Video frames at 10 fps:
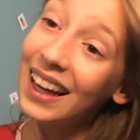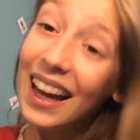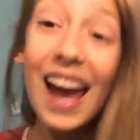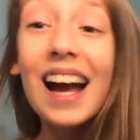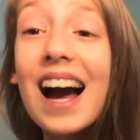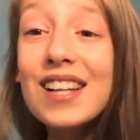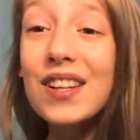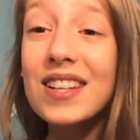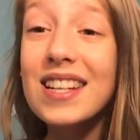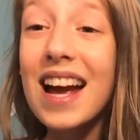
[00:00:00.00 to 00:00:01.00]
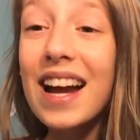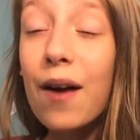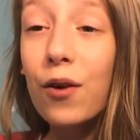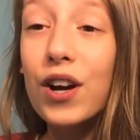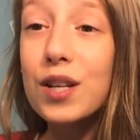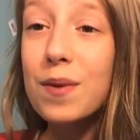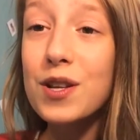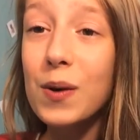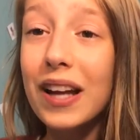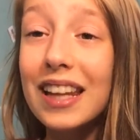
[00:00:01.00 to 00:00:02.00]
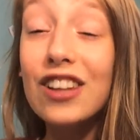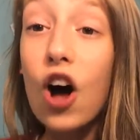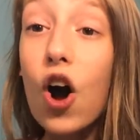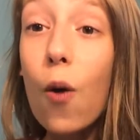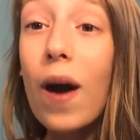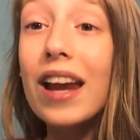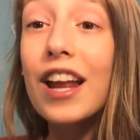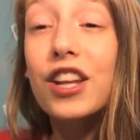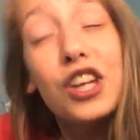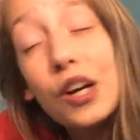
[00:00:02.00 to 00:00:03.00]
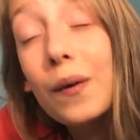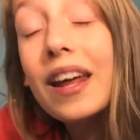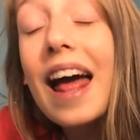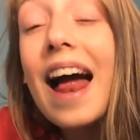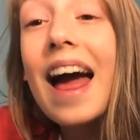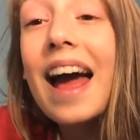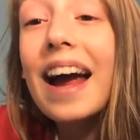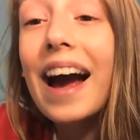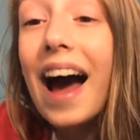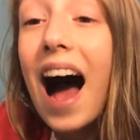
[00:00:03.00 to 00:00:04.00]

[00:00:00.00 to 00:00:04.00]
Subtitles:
Hey guys, so today I'm going to be doing the long-awaited Q&A.